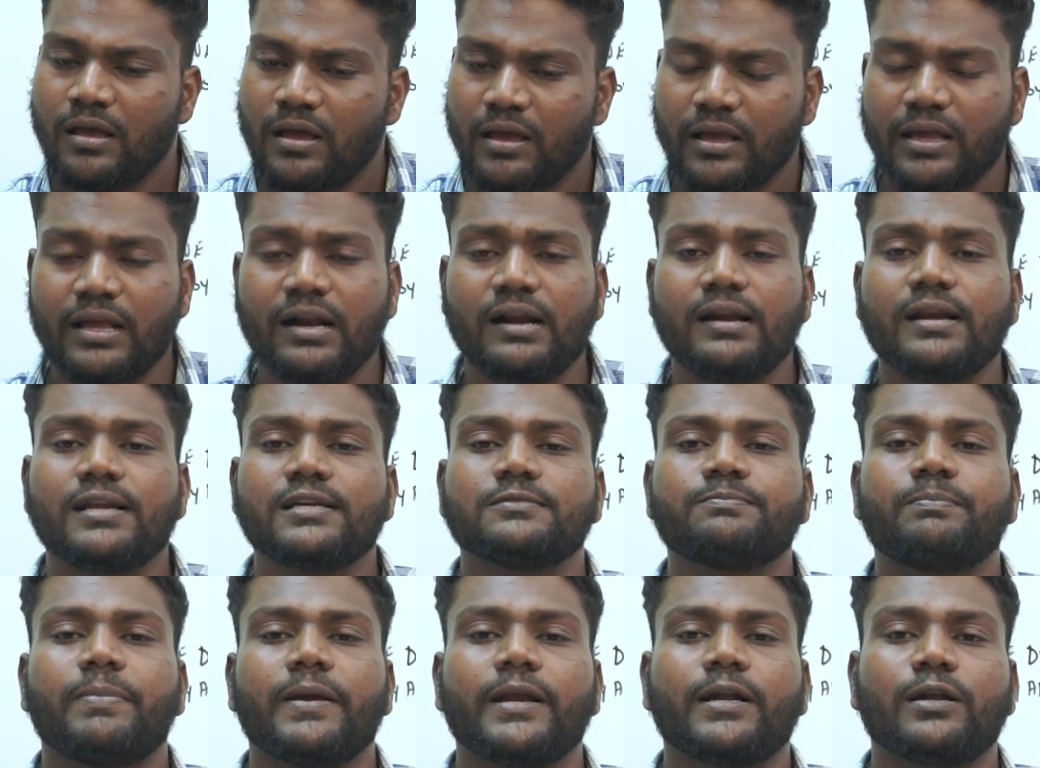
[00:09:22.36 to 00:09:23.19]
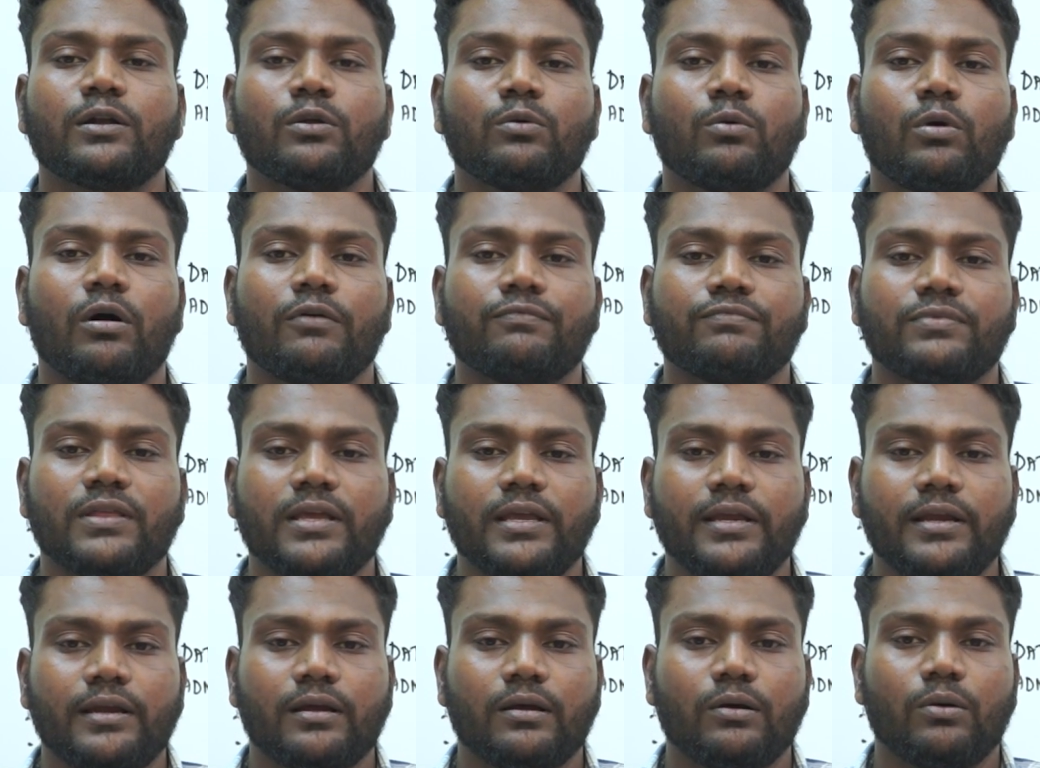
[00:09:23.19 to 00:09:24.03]
irrespective of
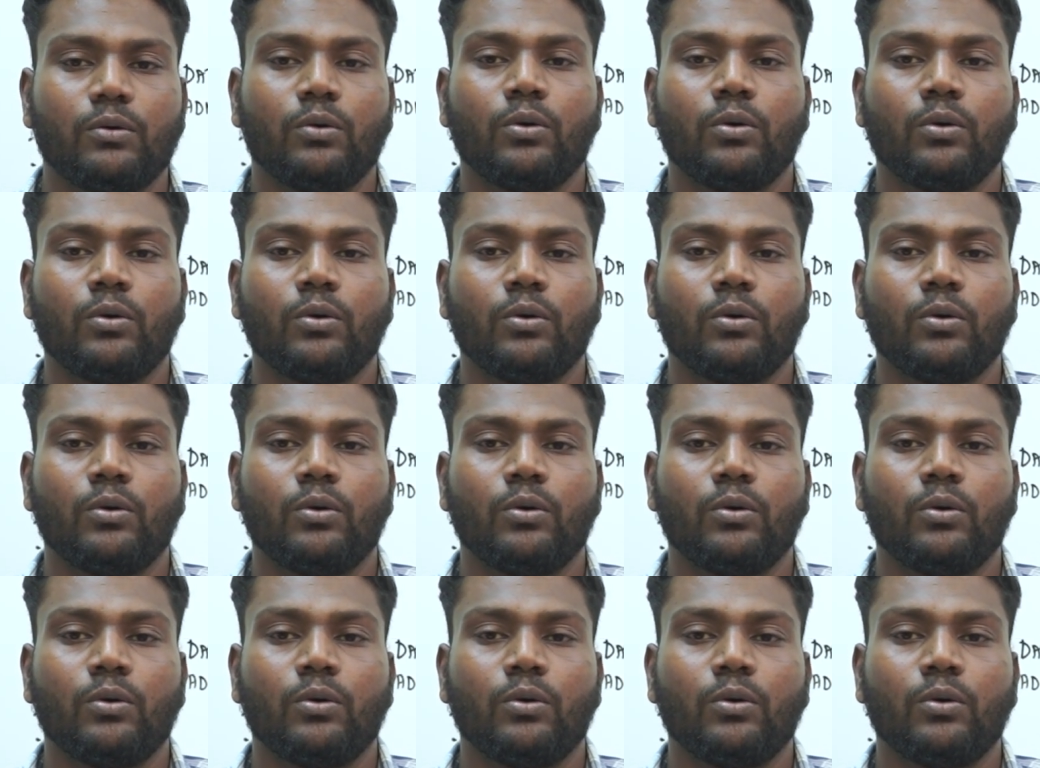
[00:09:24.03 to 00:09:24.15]
the